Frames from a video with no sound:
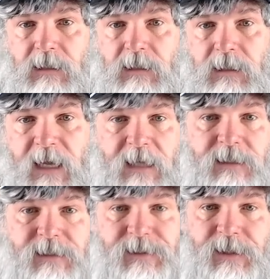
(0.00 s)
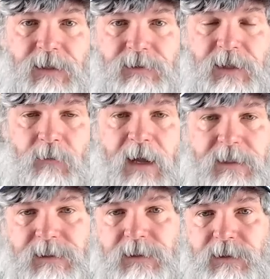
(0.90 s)
Endlessly using
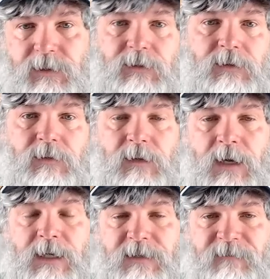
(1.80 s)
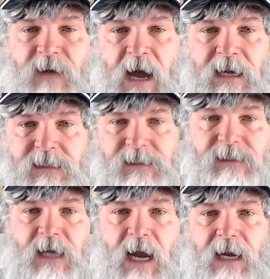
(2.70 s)
race to divide a
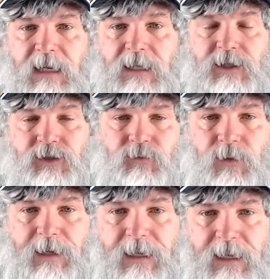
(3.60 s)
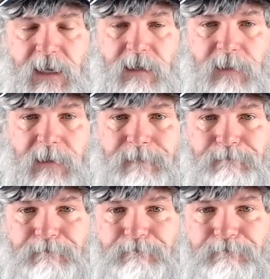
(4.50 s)
society and destroy an economy.
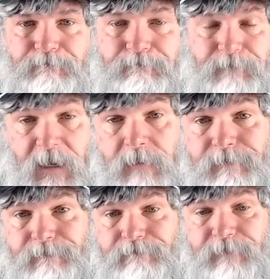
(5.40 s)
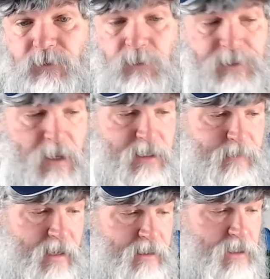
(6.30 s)
Yep, that's what we're talking
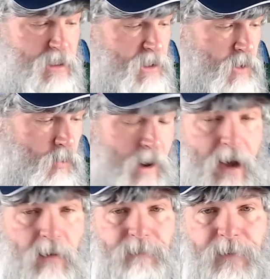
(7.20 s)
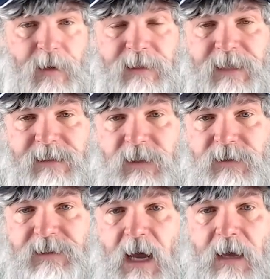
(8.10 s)
about. Wow. Well, it takes a little
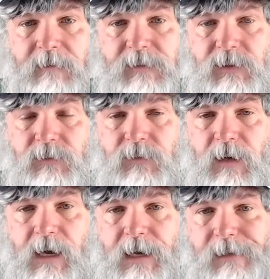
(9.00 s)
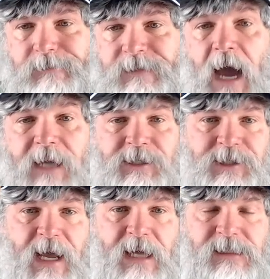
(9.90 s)
time to uh,
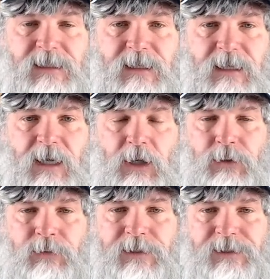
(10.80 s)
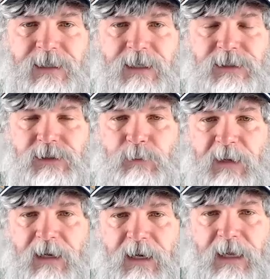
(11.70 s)
digest the lunacy,
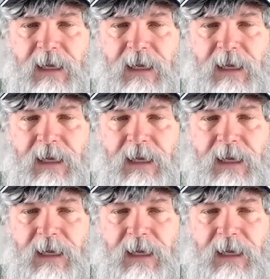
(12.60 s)
stupidity,